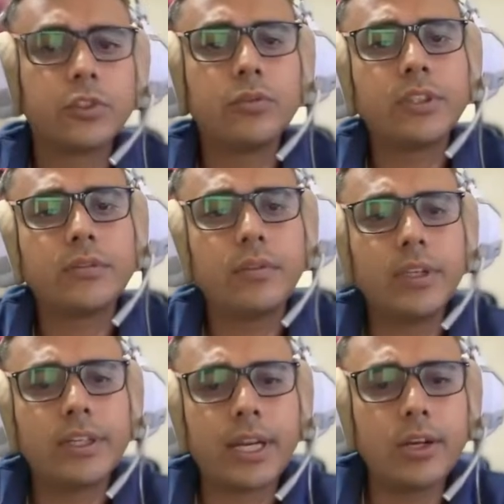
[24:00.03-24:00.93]
first we'll
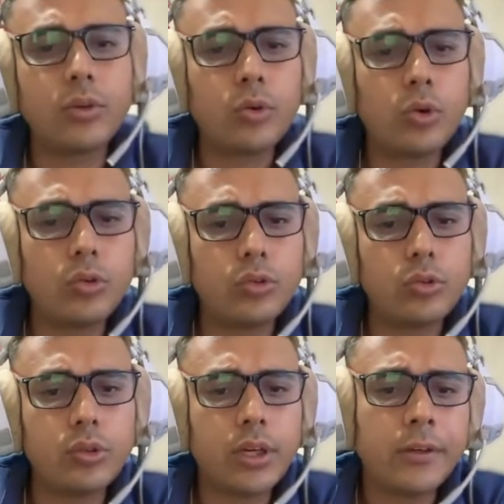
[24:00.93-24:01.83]
try to go through
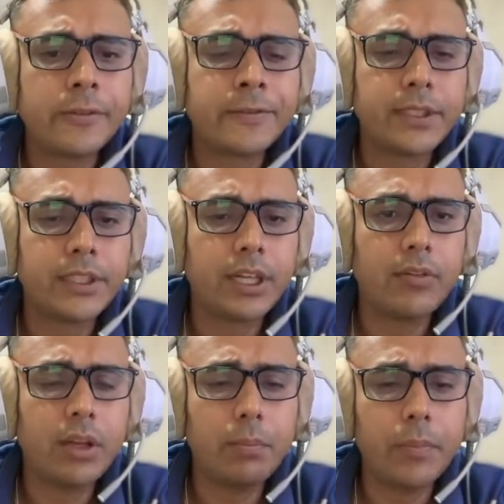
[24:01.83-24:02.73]
the
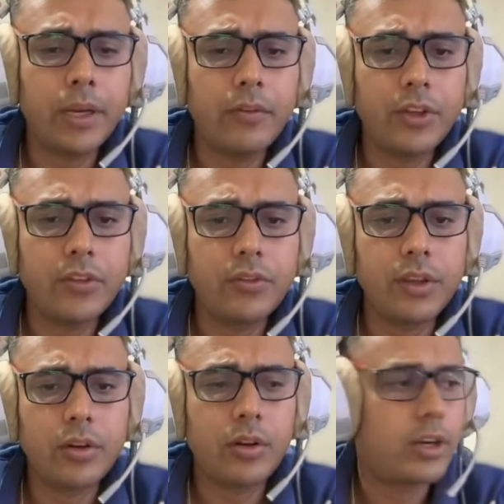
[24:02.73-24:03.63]
development which
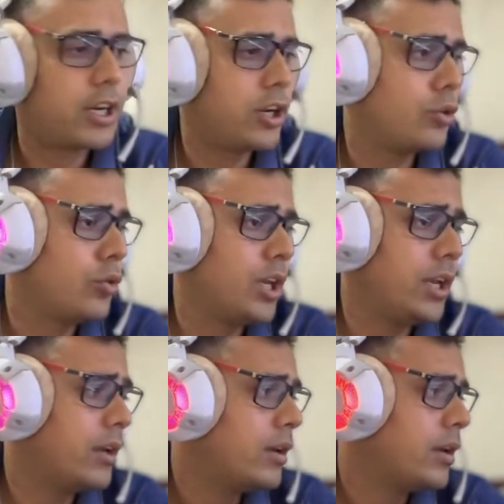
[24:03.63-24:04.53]
we already doing.